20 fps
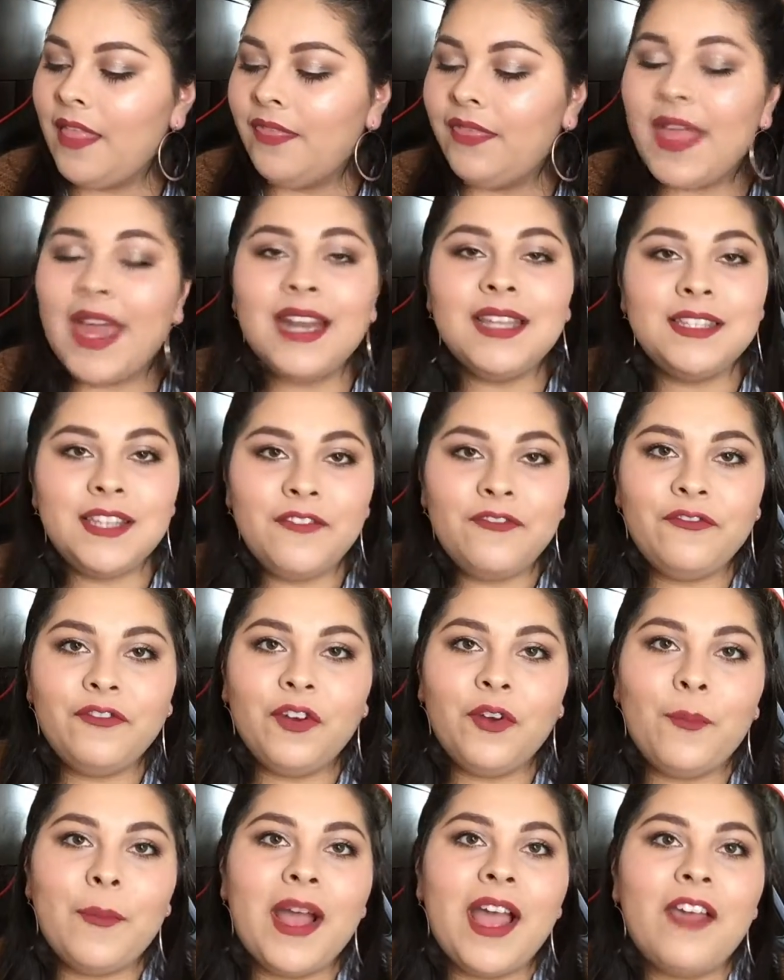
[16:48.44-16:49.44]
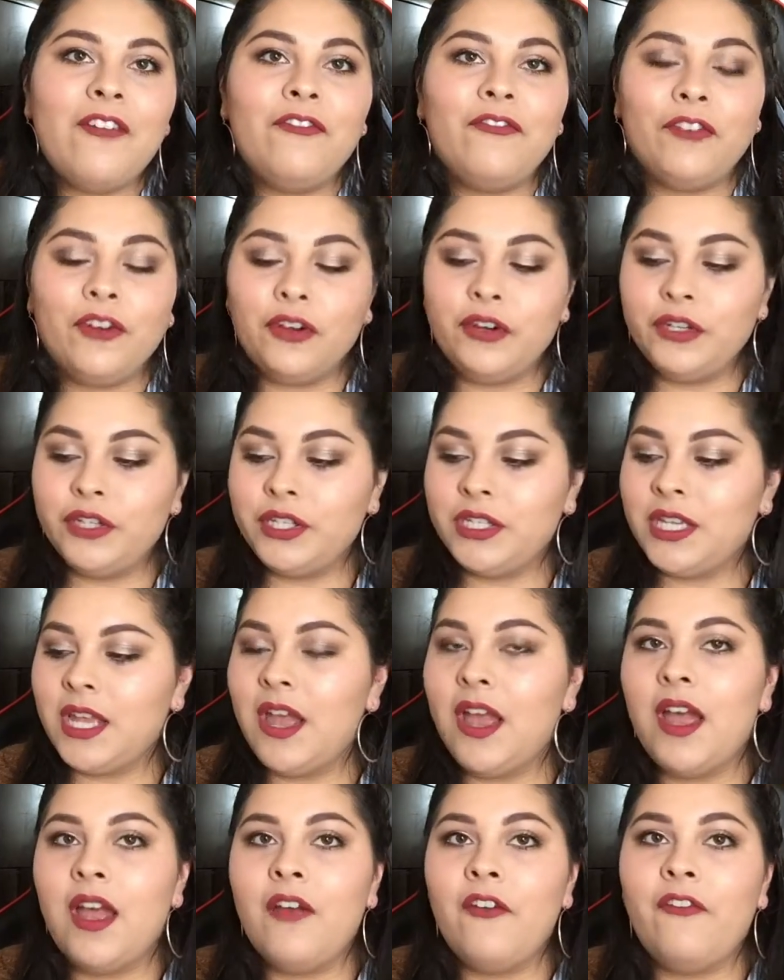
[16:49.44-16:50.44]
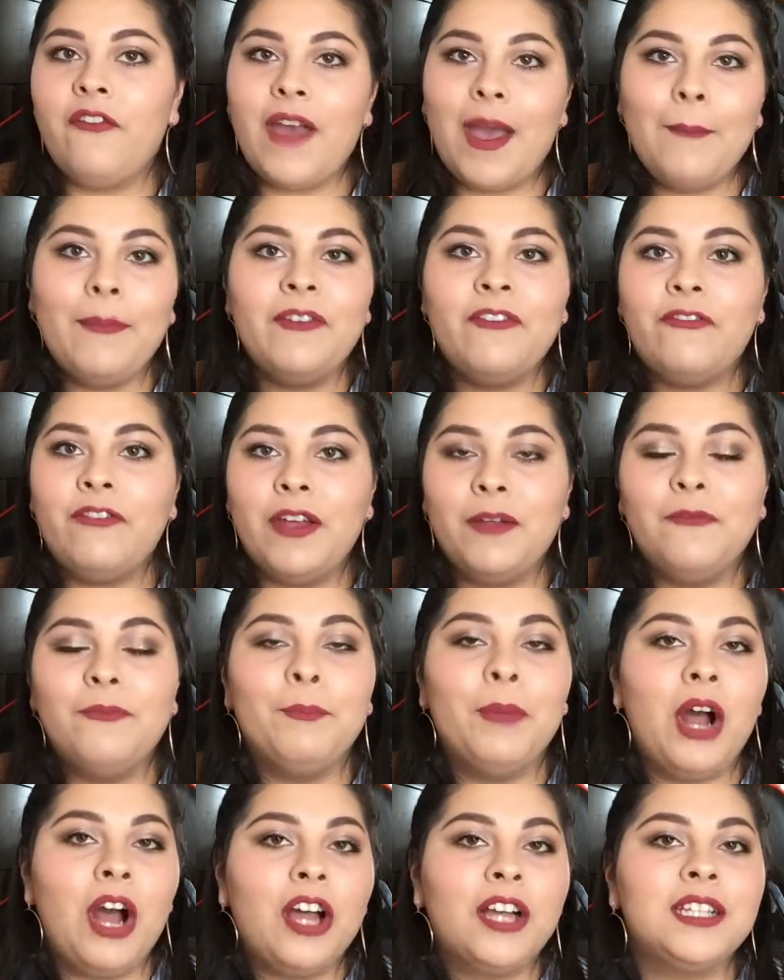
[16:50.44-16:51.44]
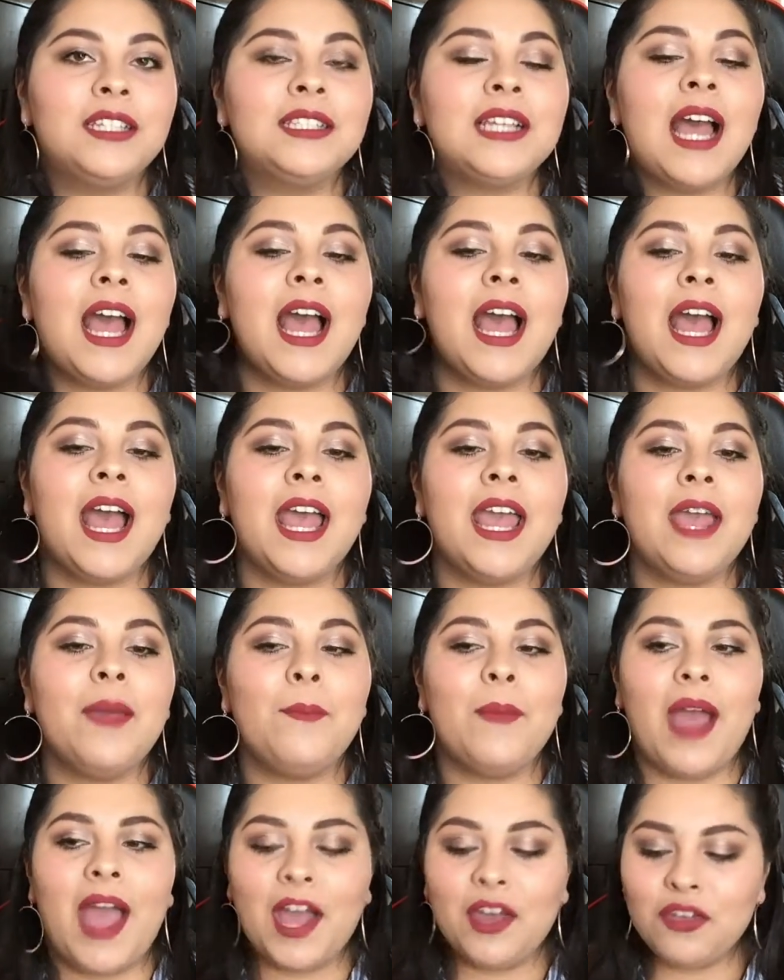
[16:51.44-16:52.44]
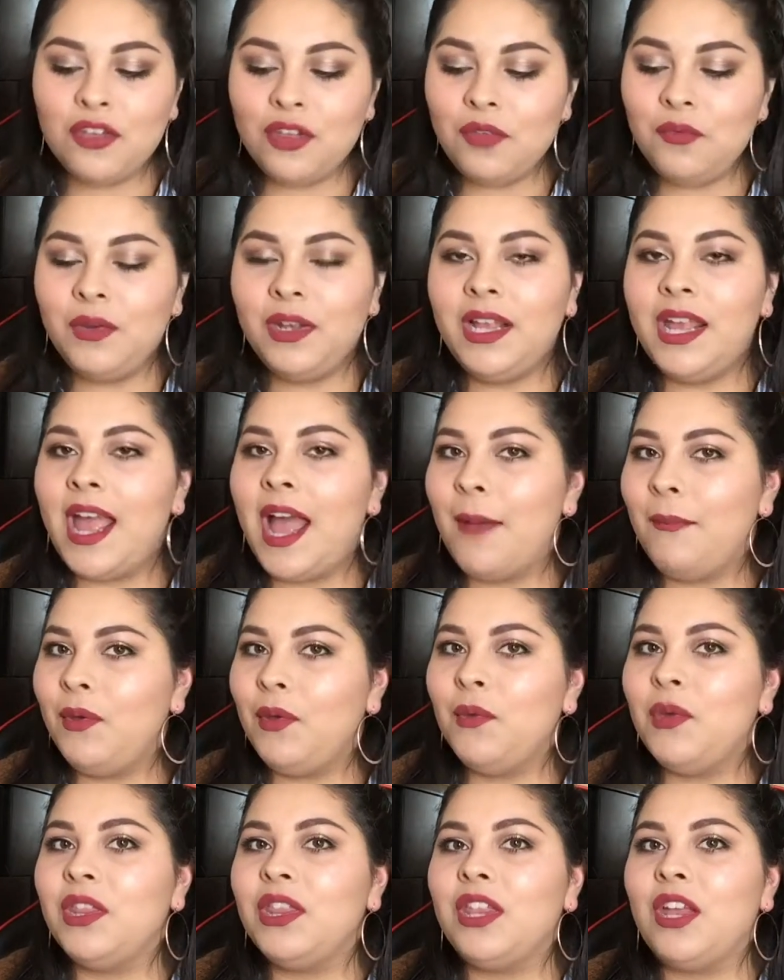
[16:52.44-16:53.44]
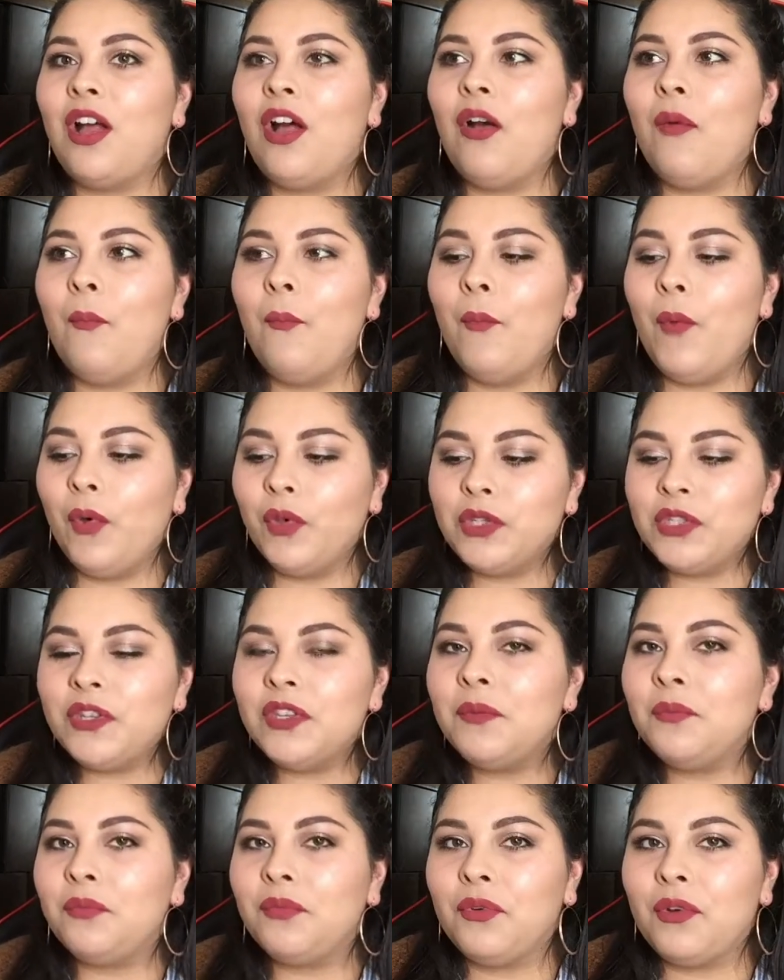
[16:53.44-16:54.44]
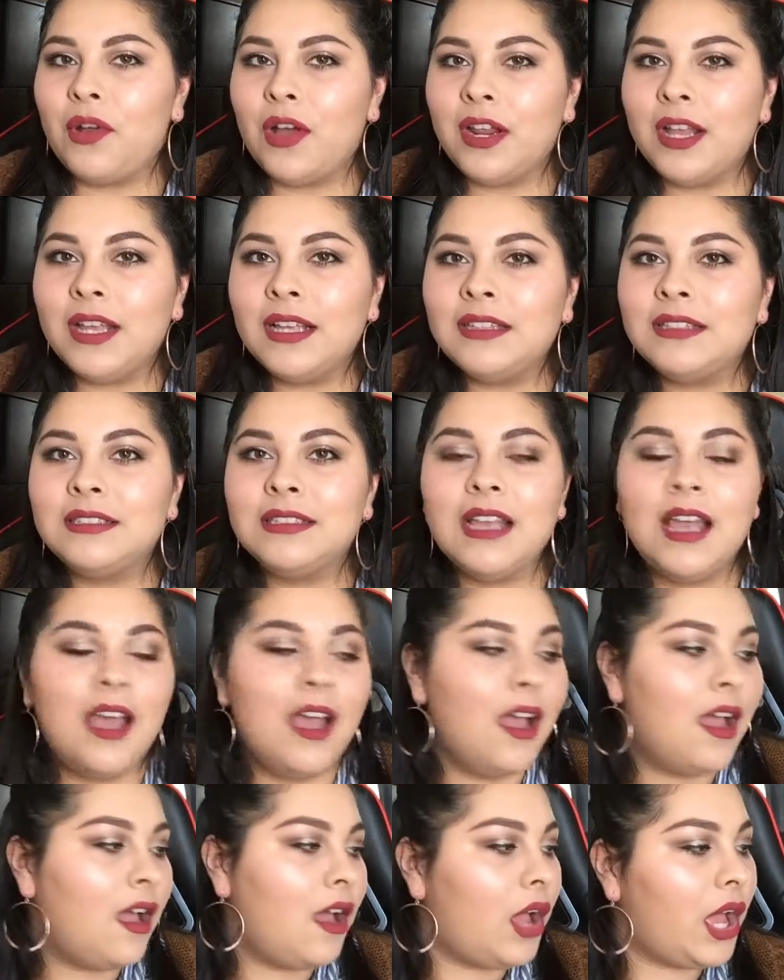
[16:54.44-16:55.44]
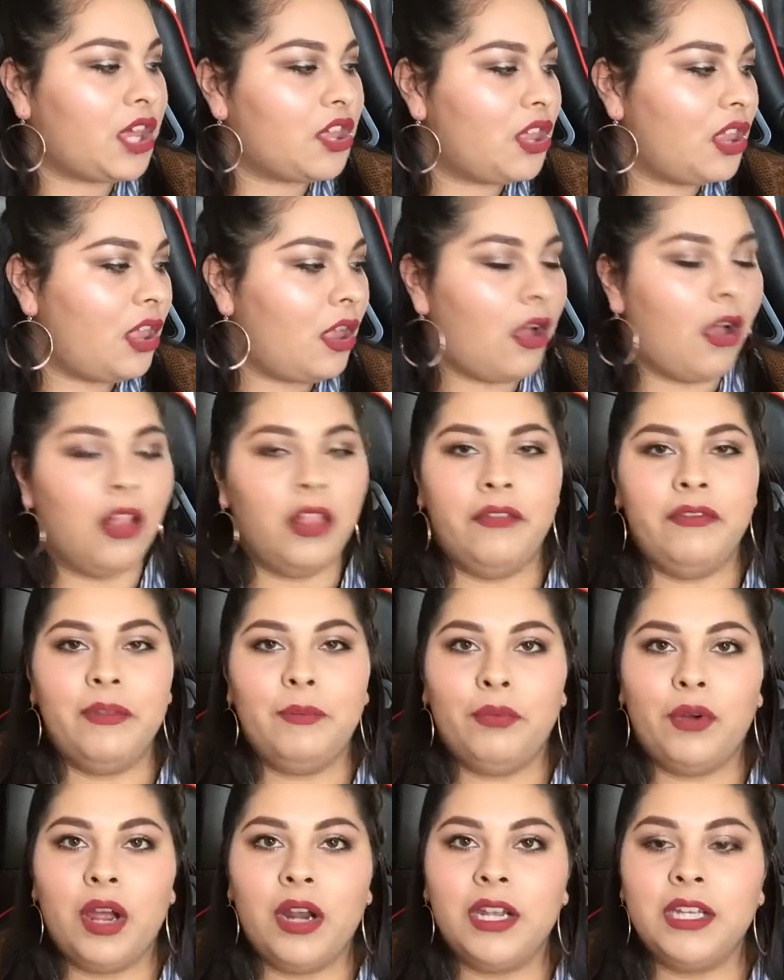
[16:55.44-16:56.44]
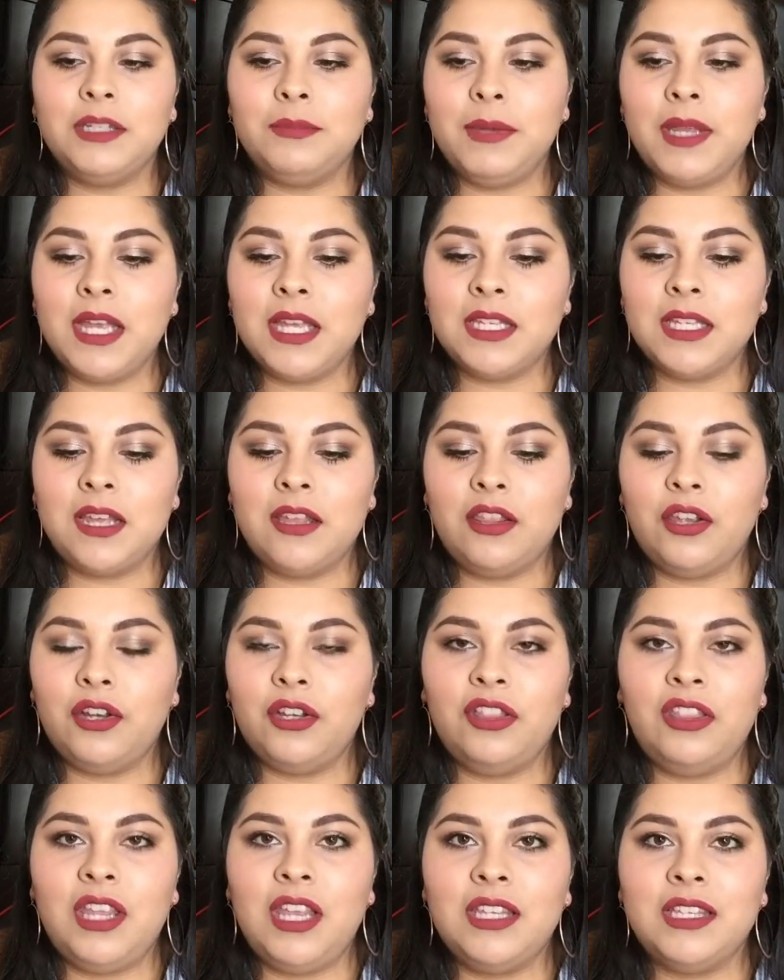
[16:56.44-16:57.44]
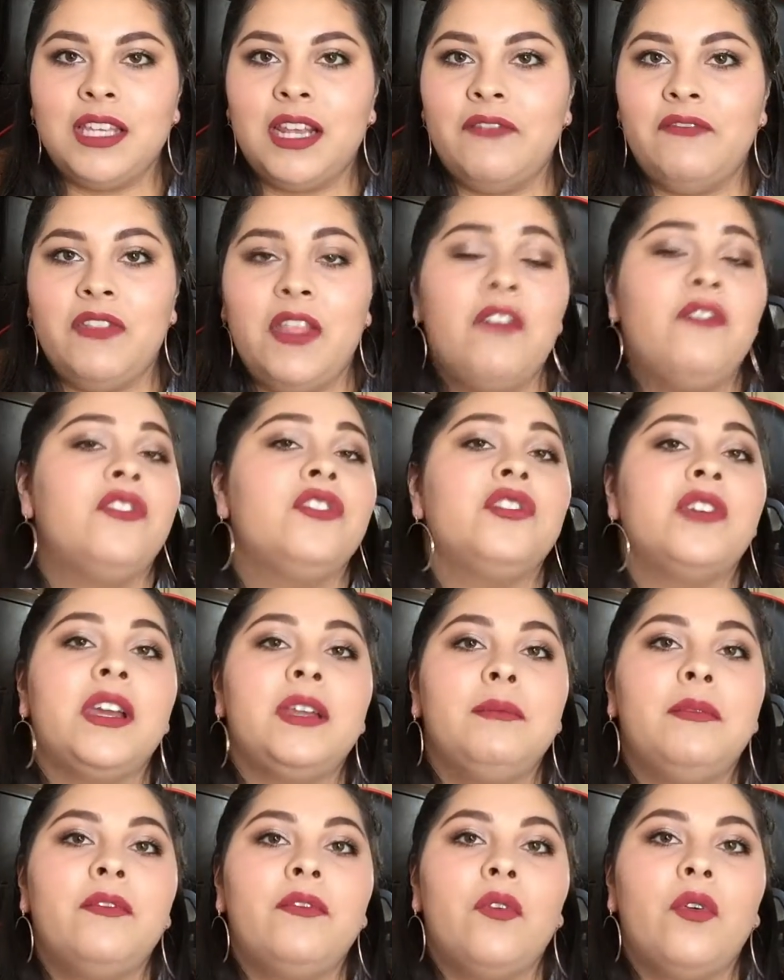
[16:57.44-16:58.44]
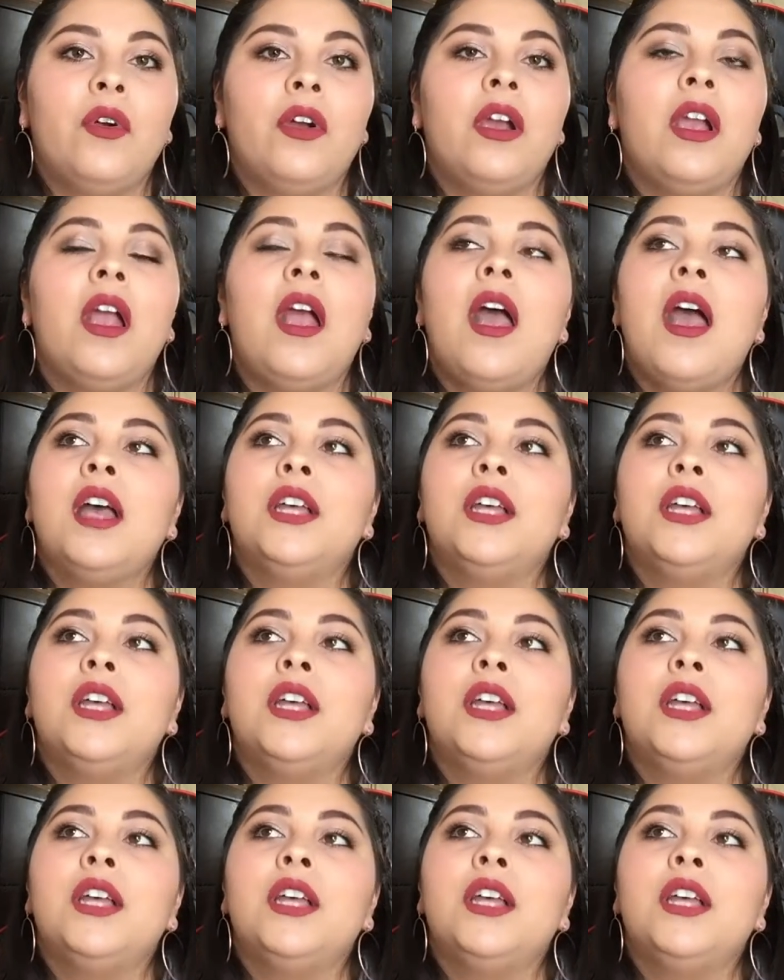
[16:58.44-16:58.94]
that is it for my first FabFitFun box. I am actually really happy with most of the products, actually all of the products, because they're things I've never tried before.